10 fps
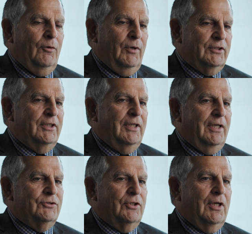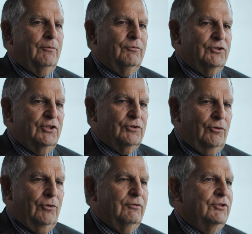was in that job for just
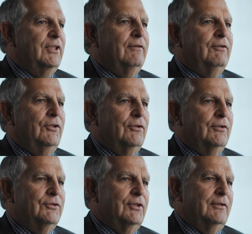over 7 years.